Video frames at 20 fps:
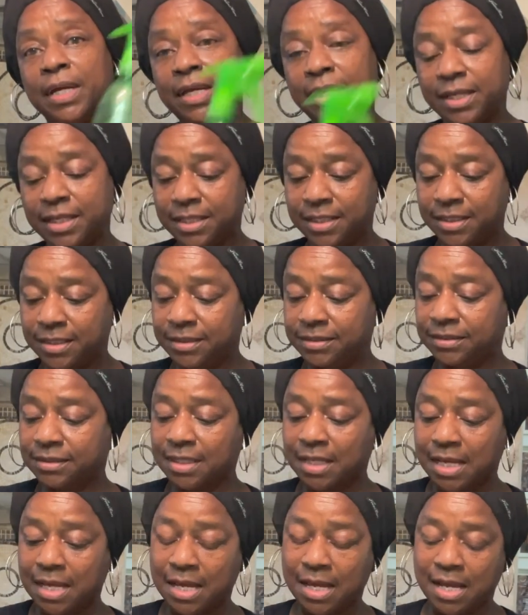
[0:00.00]
is
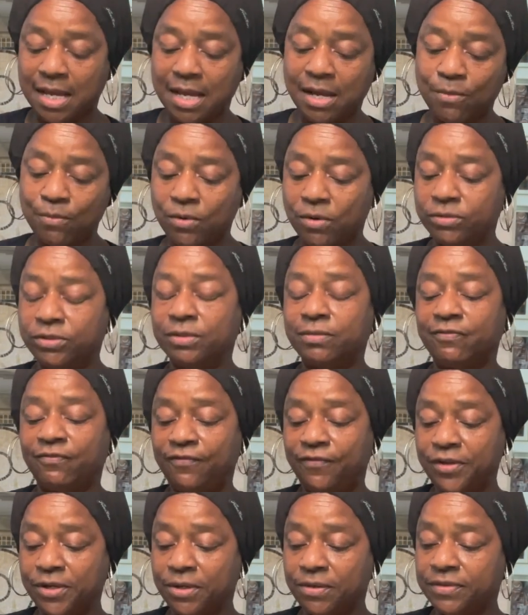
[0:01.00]
I will
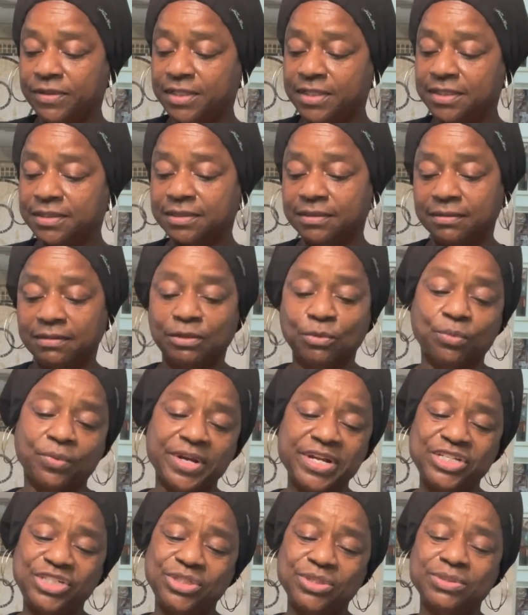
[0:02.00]
fill this, the
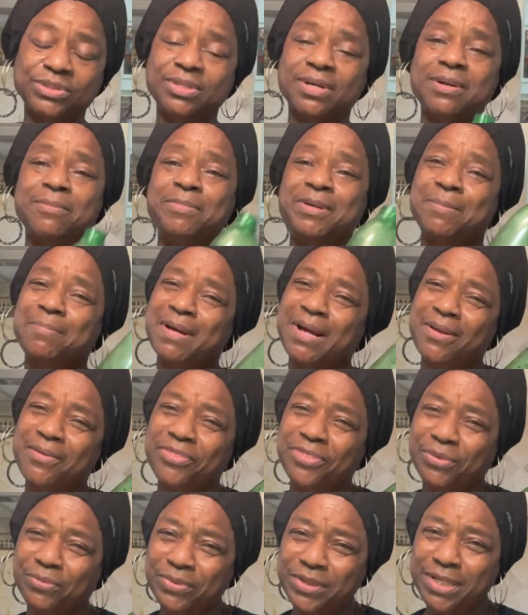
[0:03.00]
ratio is going to be
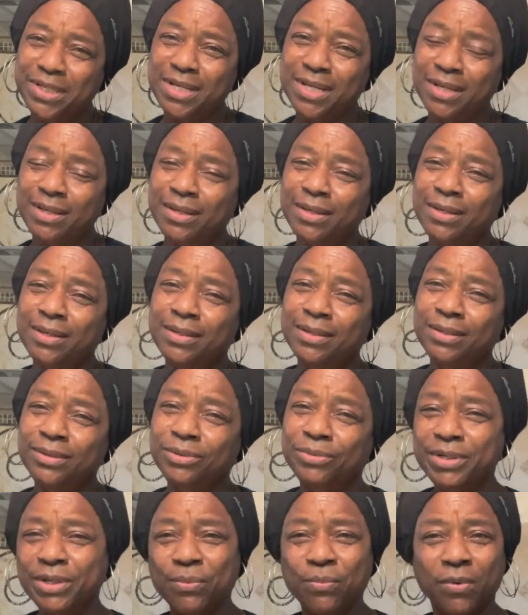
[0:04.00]
about 3
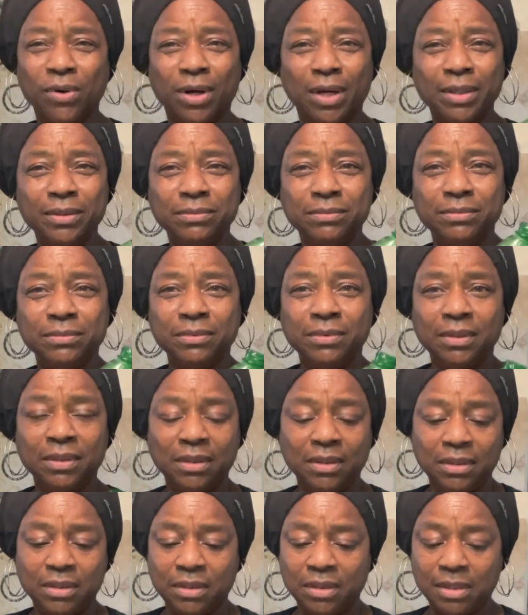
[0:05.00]
to 1.
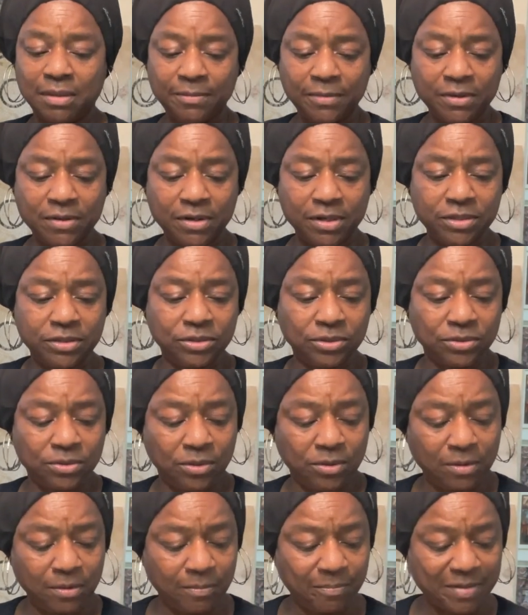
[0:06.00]
I'm going to
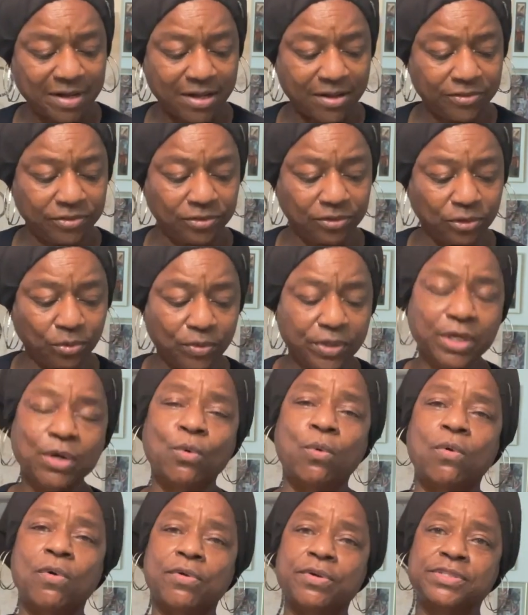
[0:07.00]
do about
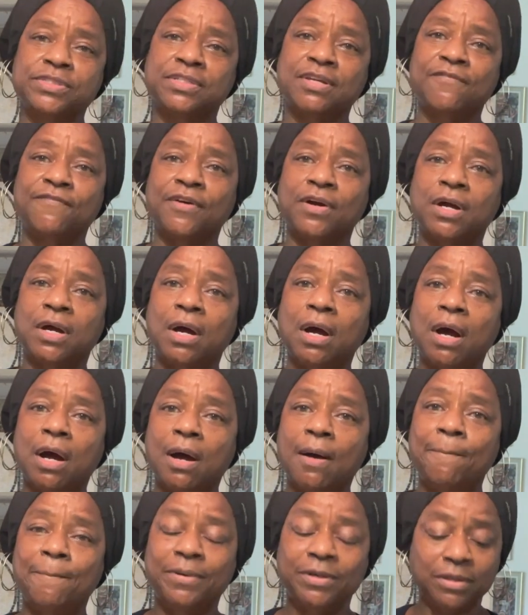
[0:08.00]
3/4 of a
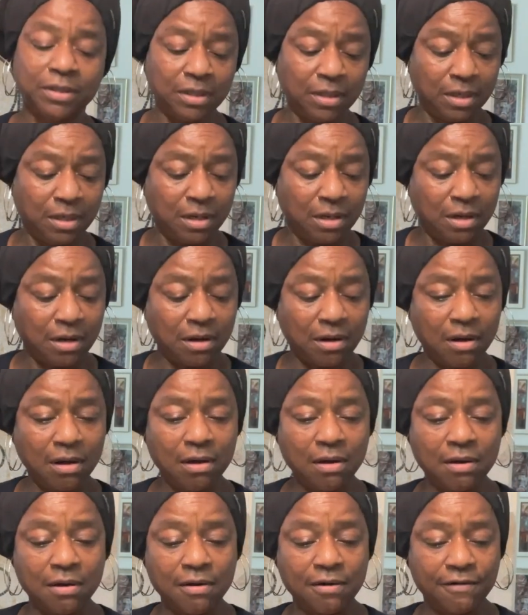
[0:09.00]
cup
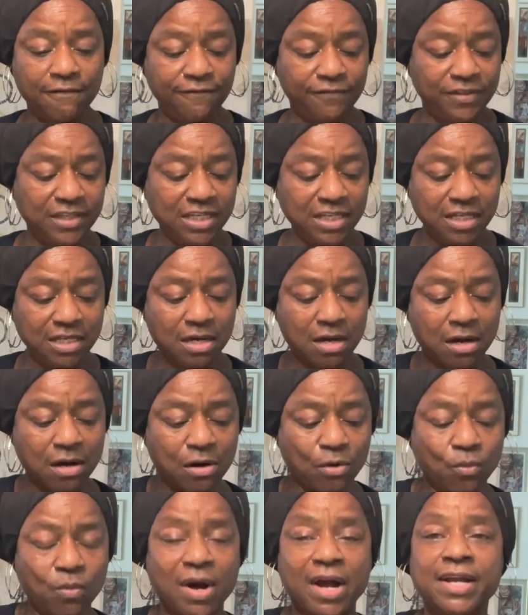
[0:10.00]
of the
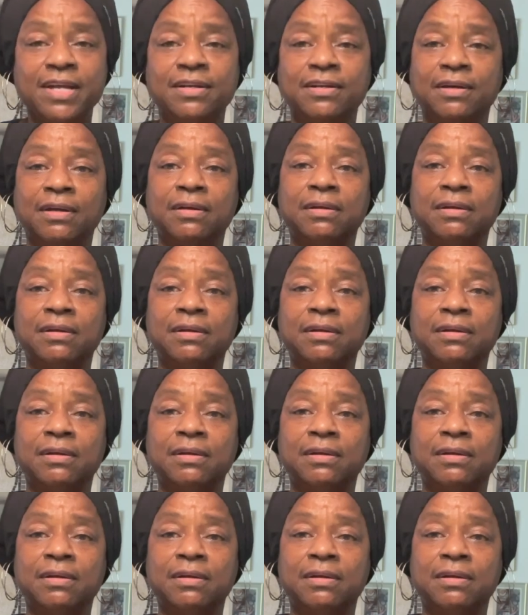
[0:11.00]
white